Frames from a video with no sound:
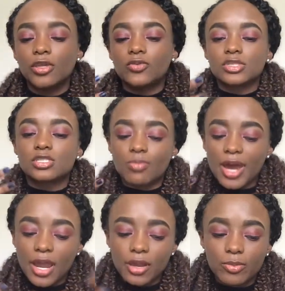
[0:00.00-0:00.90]
you
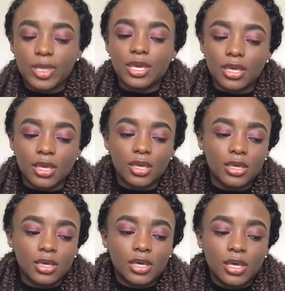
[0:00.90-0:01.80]
inspired me.
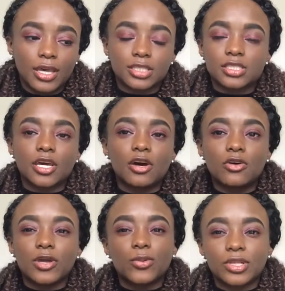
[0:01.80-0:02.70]
And it's like,
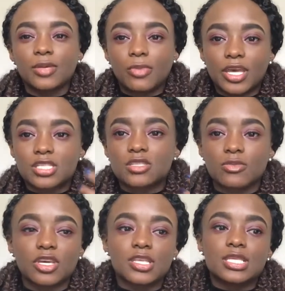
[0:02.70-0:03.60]
oh, that really blessed
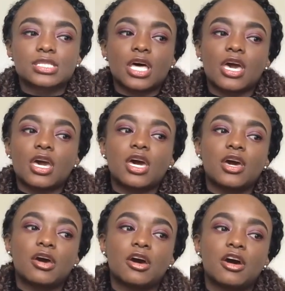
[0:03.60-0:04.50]
me. And it's like,
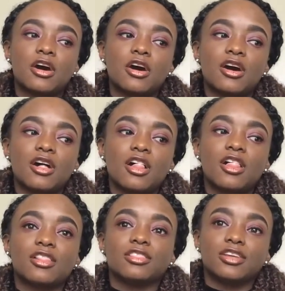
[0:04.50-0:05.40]

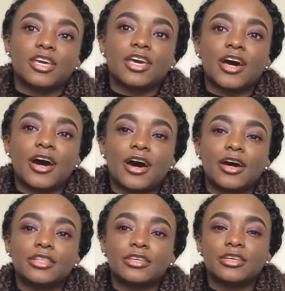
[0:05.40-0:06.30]
look at God.
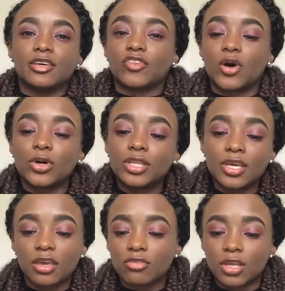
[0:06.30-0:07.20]
If I would
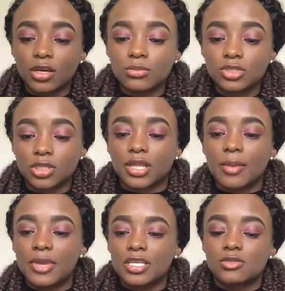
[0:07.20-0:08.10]
have given up, so
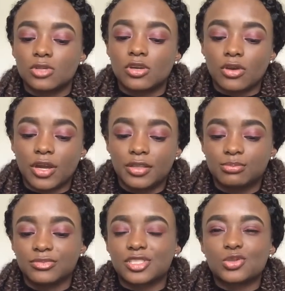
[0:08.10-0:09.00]
that makes me cry.
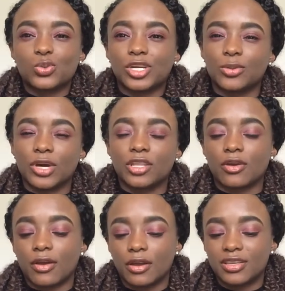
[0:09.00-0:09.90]
It's a weird way
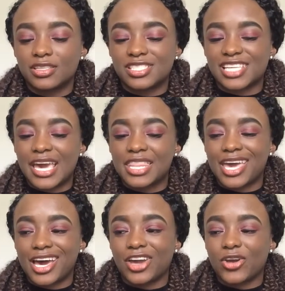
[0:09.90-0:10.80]
to say
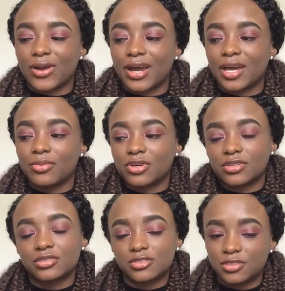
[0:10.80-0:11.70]
that I cry,
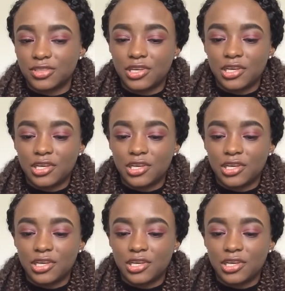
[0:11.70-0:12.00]
but